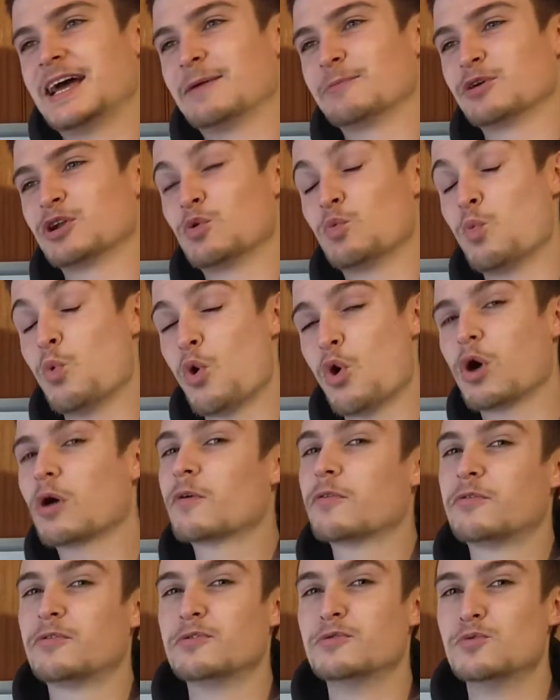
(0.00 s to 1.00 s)
I'm going to
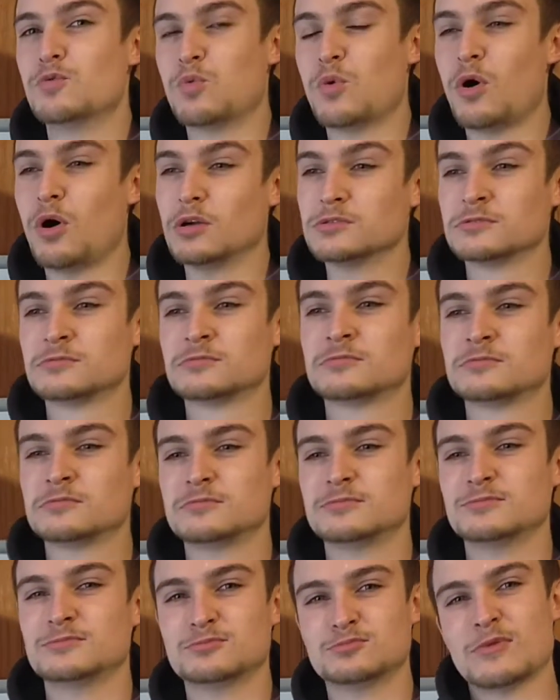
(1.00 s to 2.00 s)
walk through one,
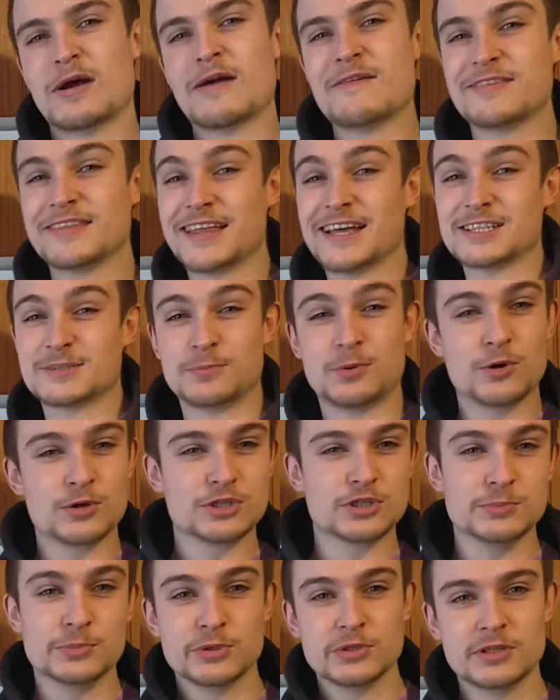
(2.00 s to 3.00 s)
whether that's
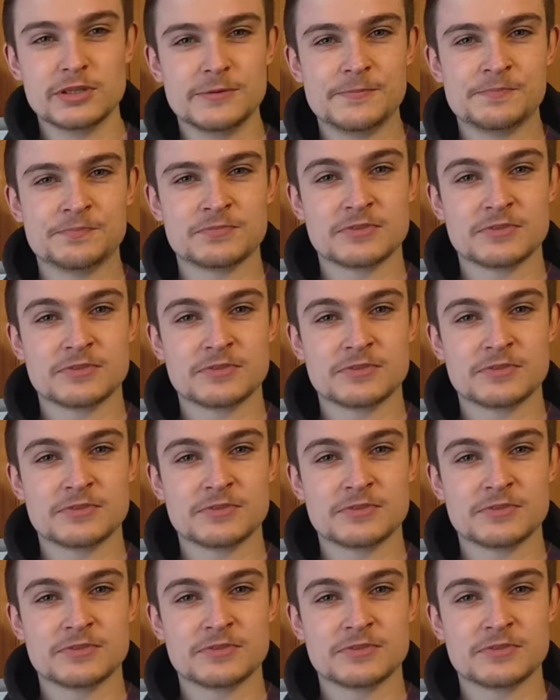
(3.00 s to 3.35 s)
possible,